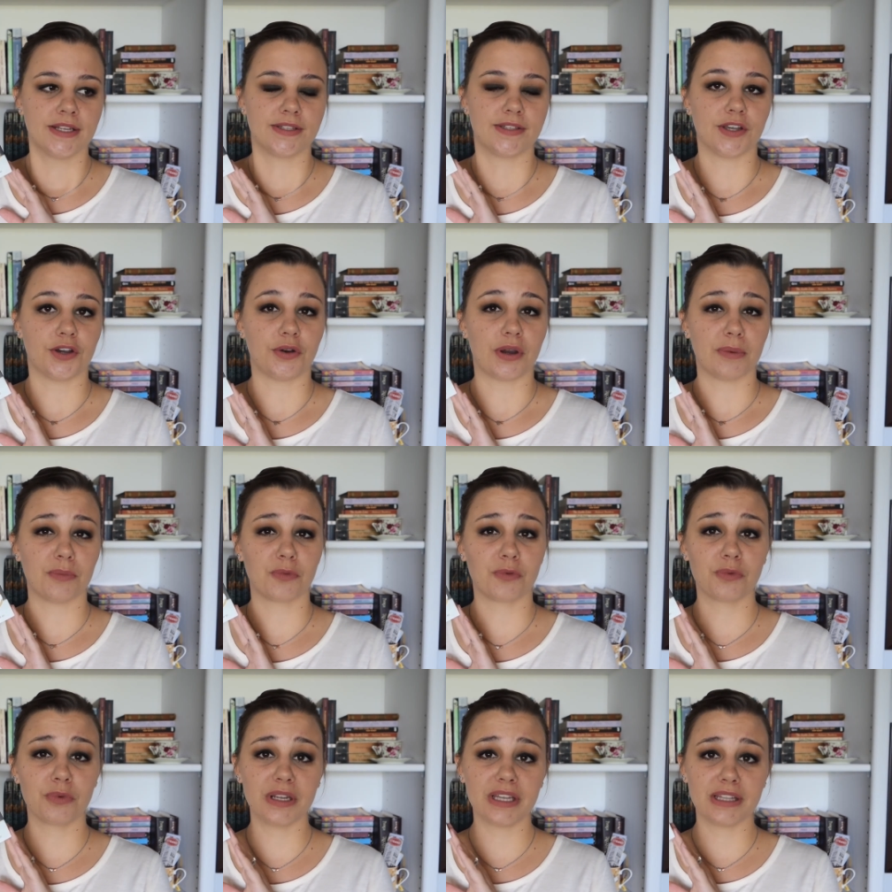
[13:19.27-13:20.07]
so
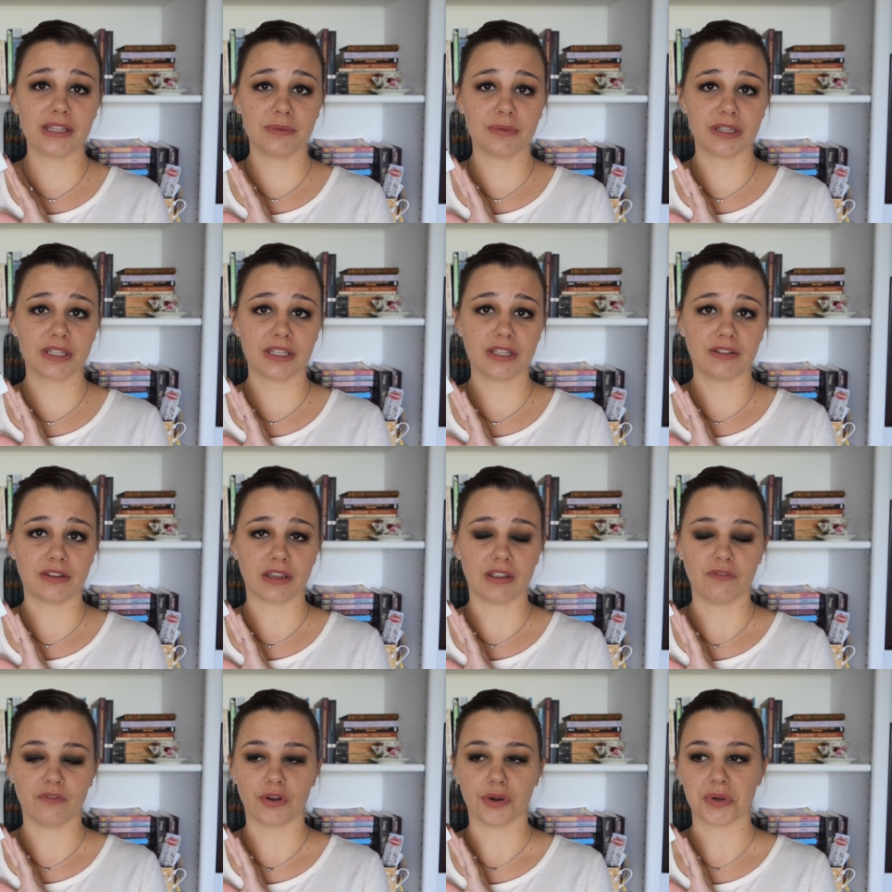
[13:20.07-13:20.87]
I'm really, really
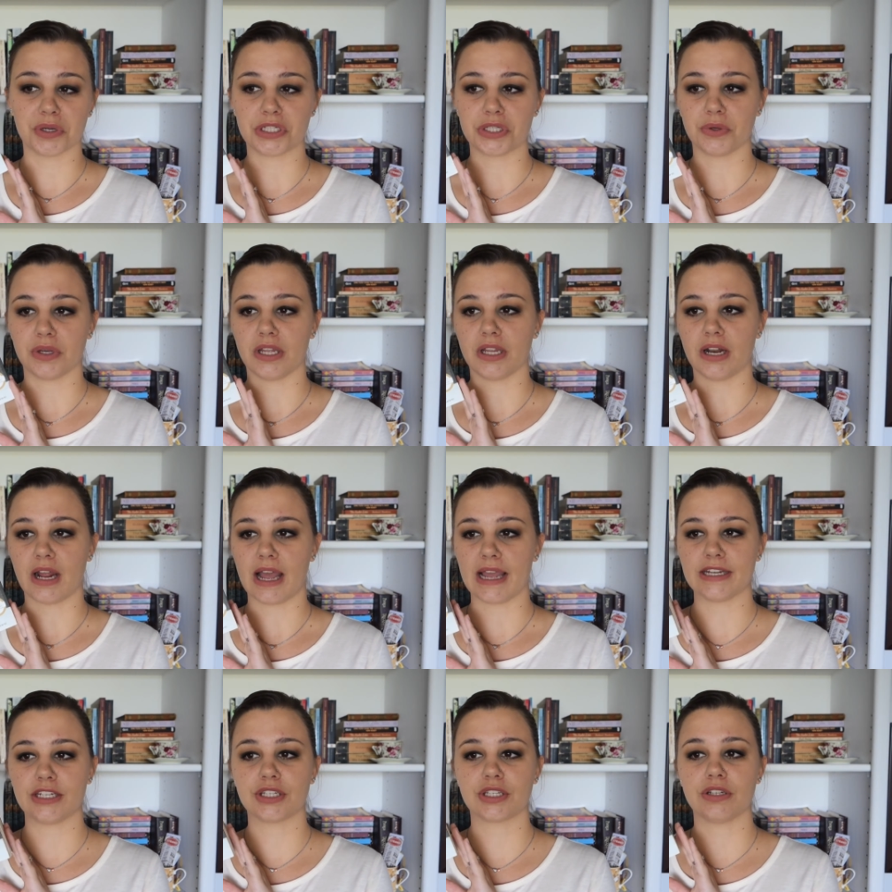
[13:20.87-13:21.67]
looking forward to it.
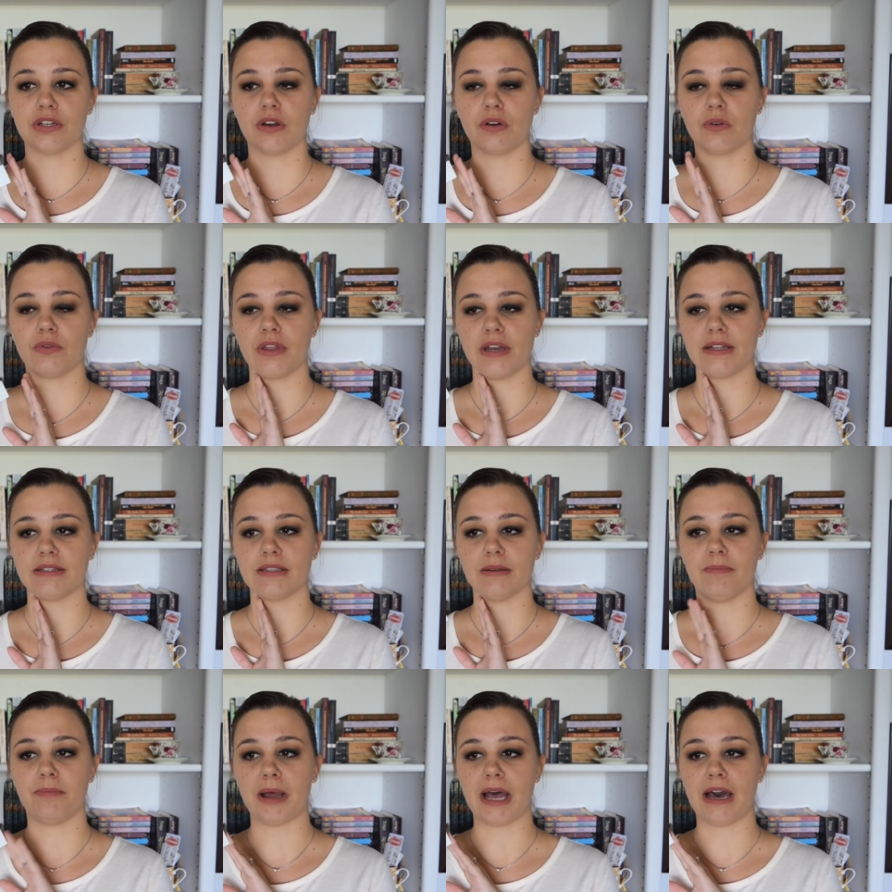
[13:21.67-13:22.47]
I just know that it's
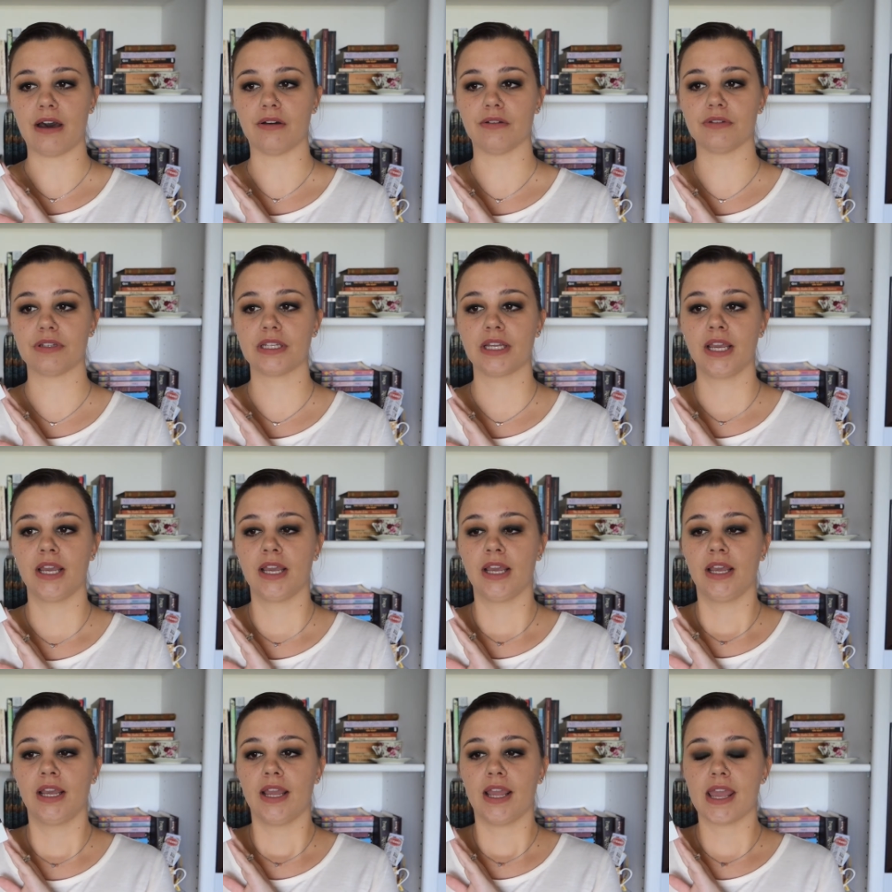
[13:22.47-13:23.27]
about
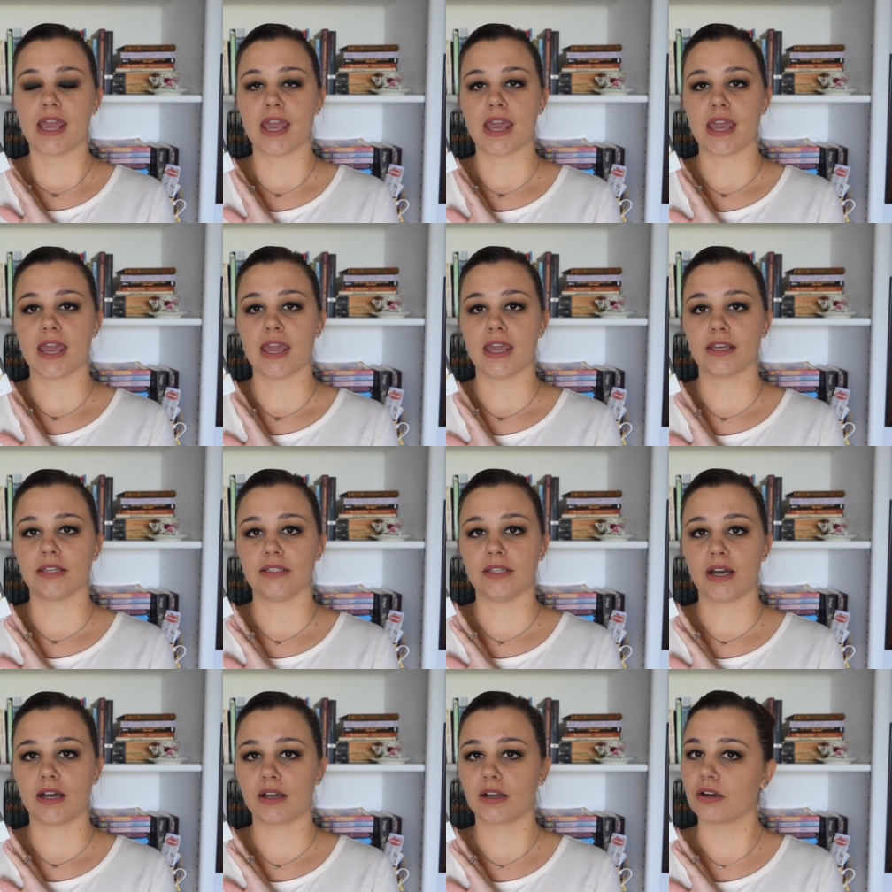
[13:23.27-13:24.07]
a
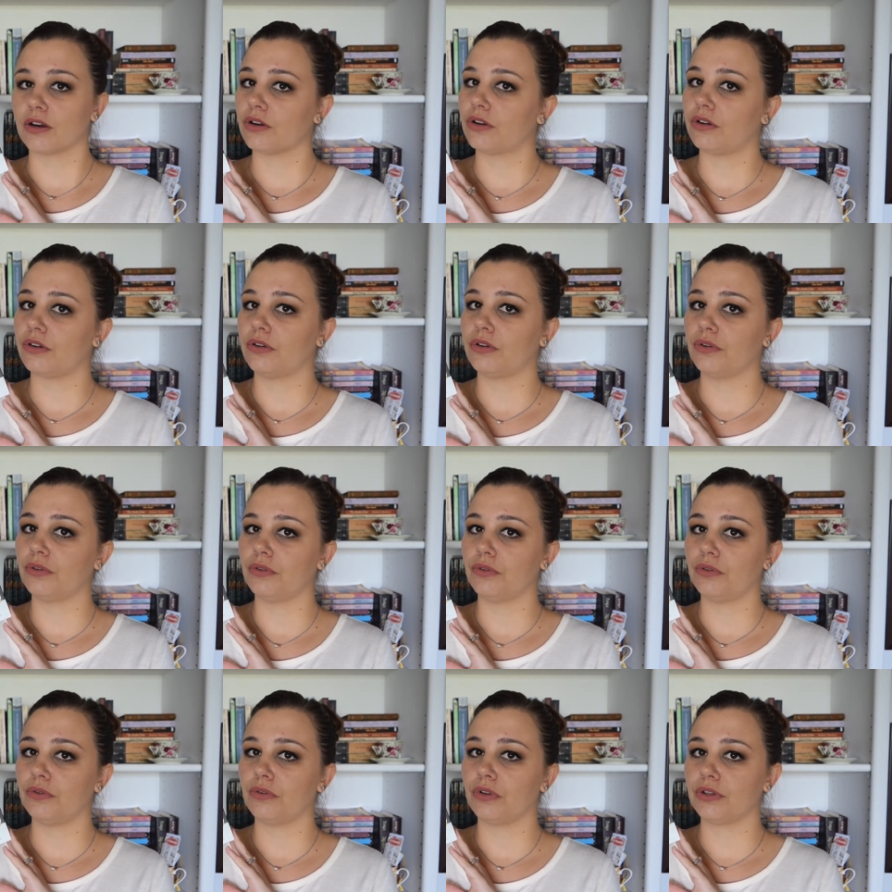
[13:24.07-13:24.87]
young girl
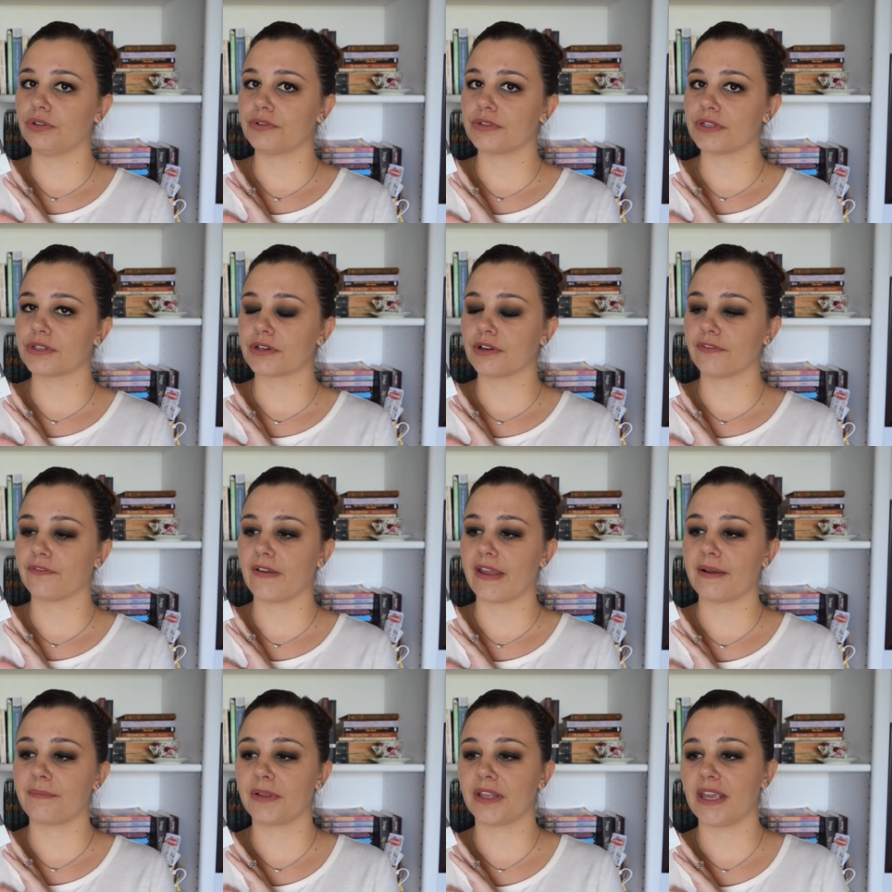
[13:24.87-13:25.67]
who loses her
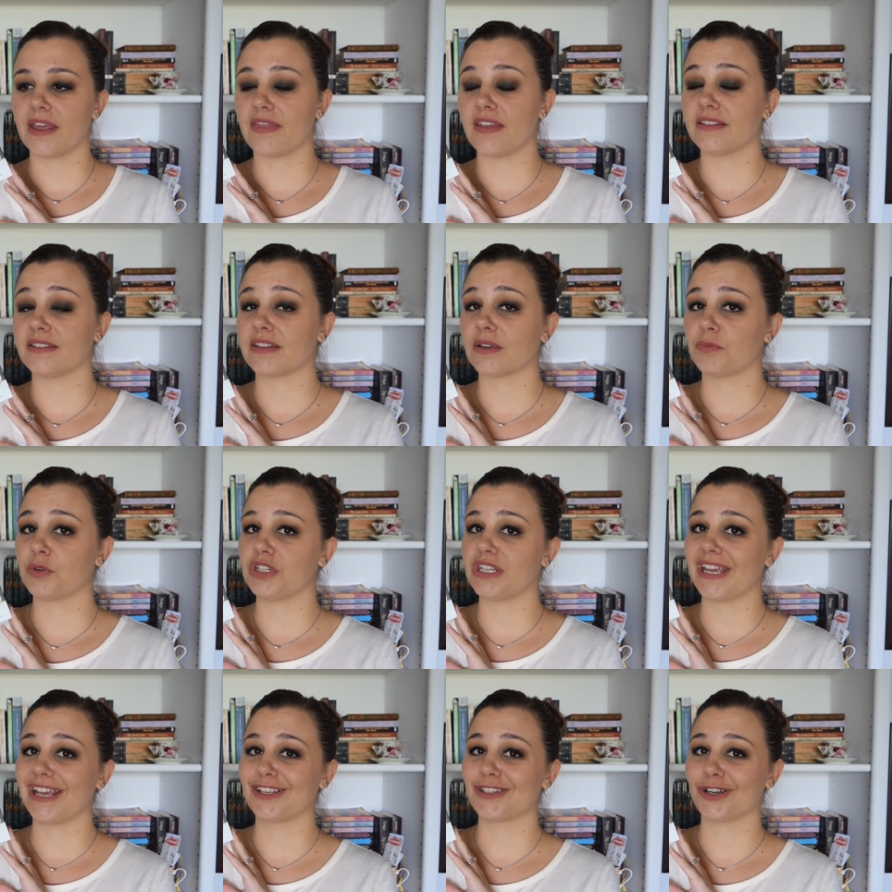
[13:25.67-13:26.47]
family and then
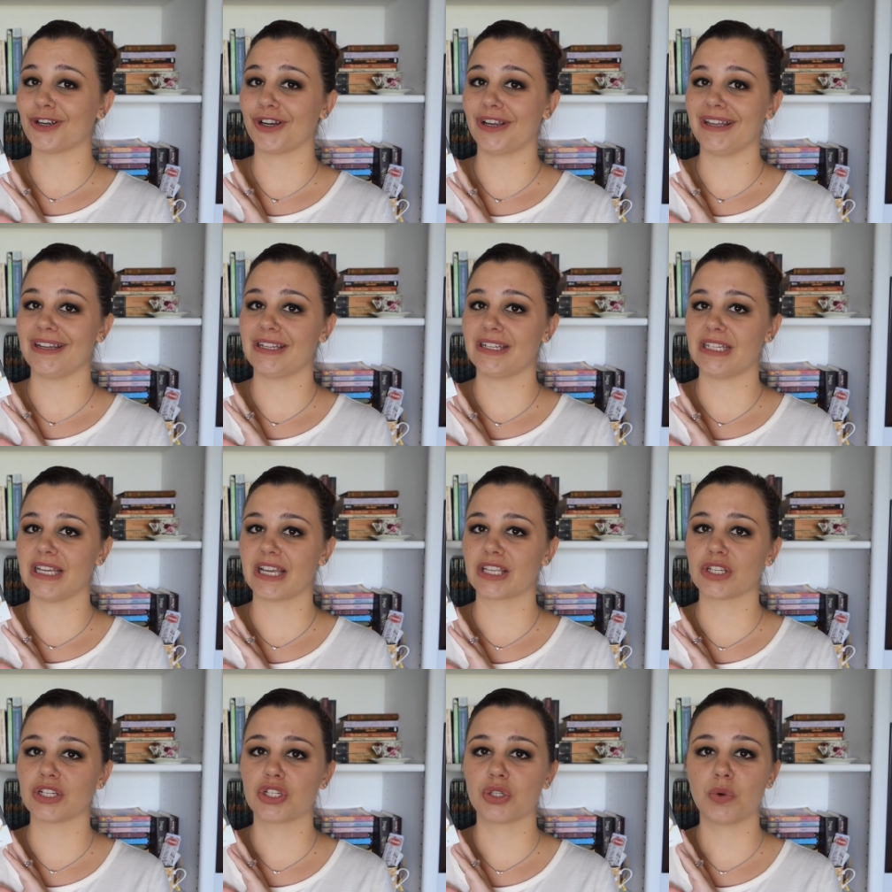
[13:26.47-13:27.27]
someone takes her in and
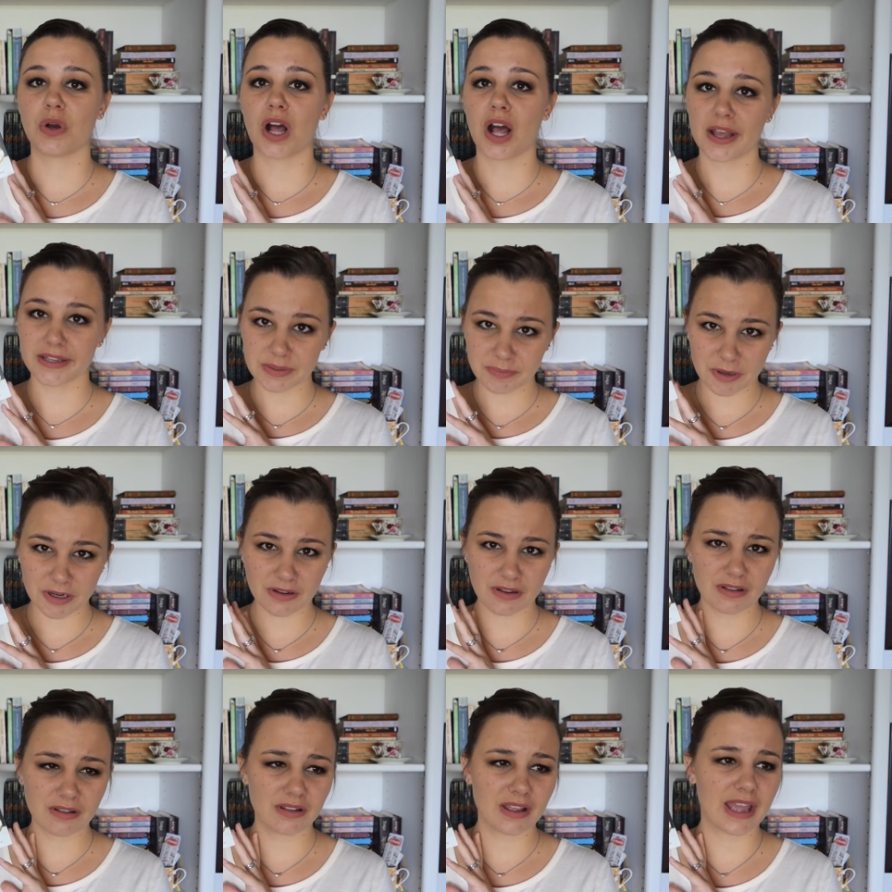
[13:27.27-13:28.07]
takes her to a
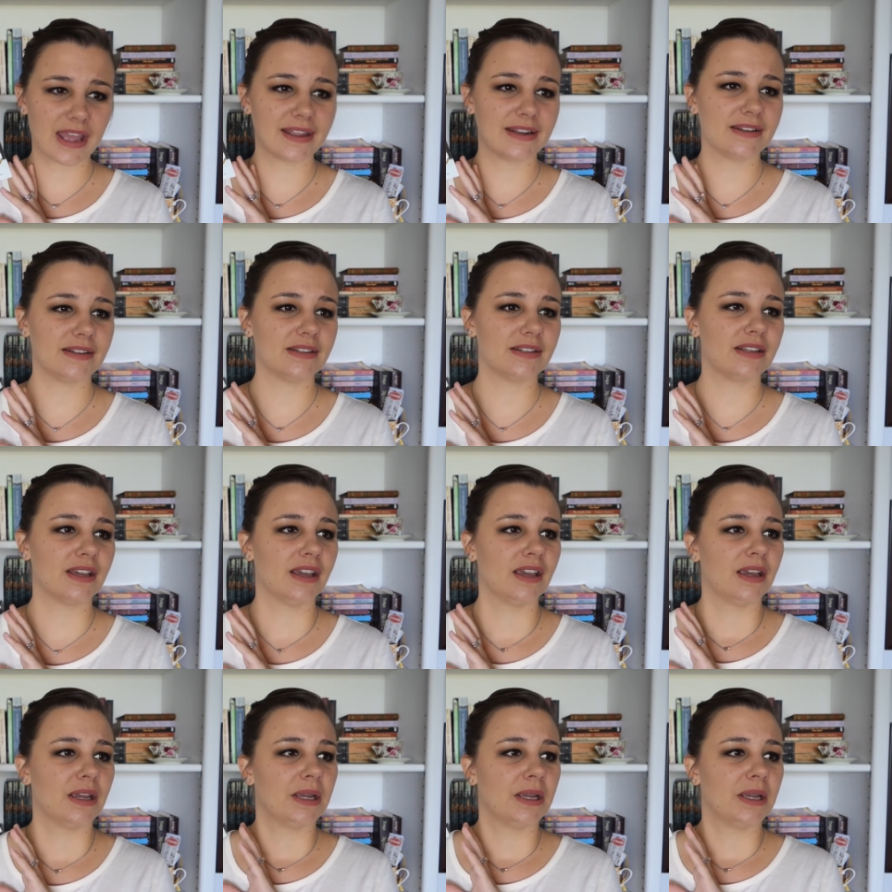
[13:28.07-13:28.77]
hospital and